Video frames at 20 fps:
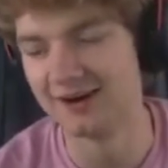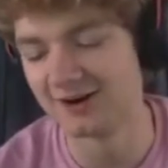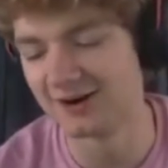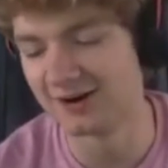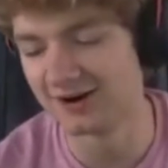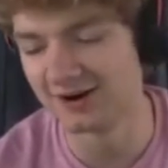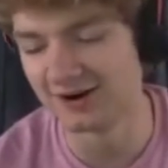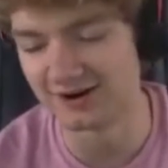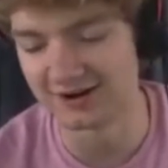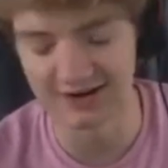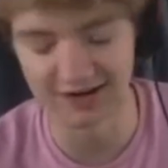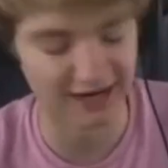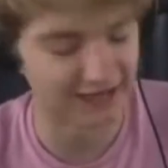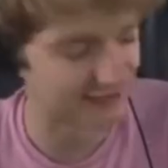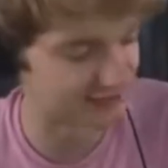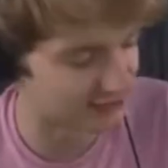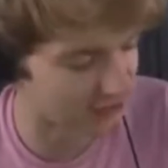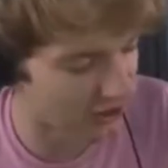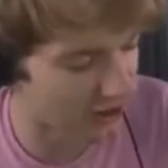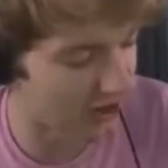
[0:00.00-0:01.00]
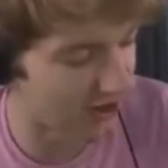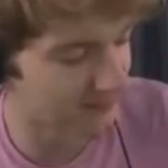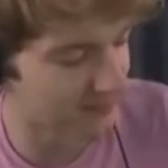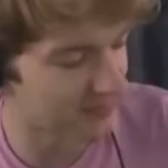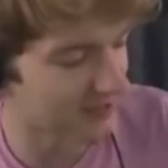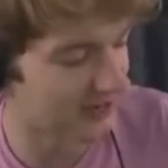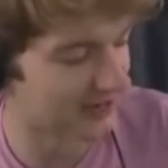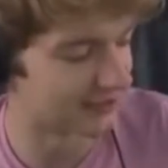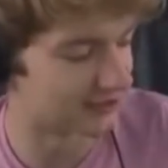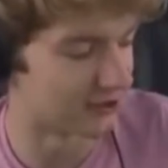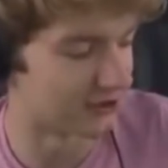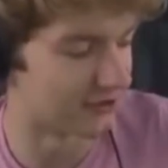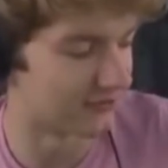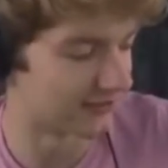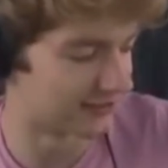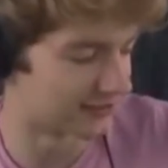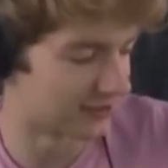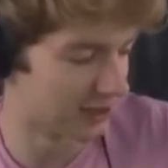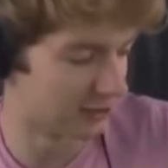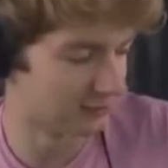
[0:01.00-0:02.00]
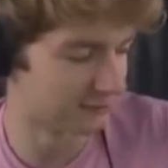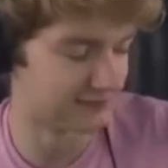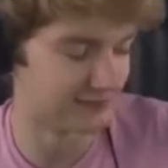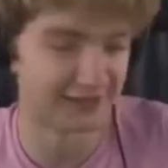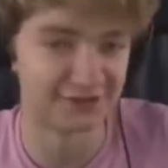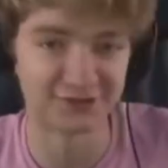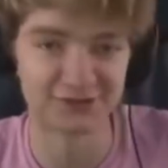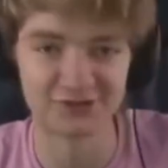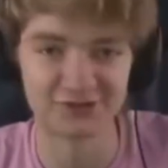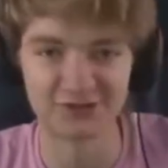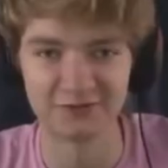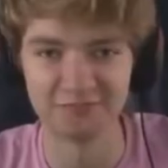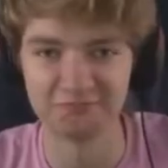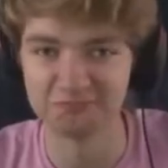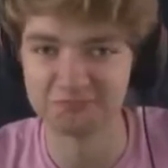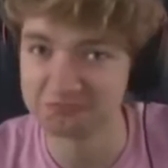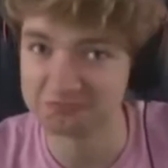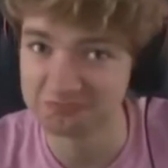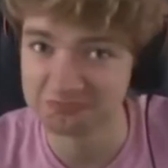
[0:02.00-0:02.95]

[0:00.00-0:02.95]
oh i got i got the covids